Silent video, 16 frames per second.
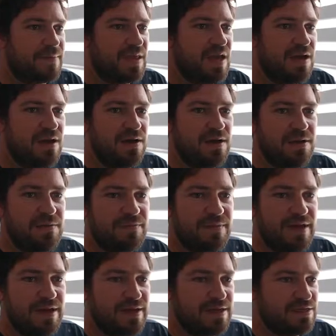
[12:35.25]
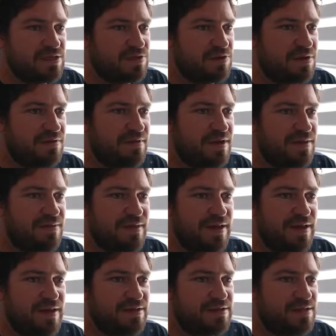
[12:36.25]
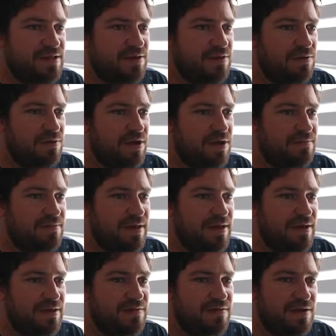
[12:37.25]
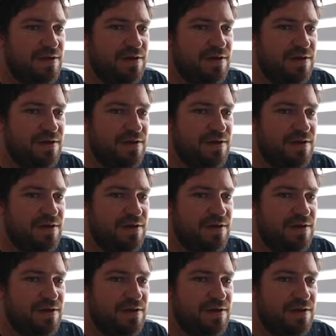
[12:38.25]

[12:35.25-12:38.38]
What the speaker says: That is sort of it, that is the whole update.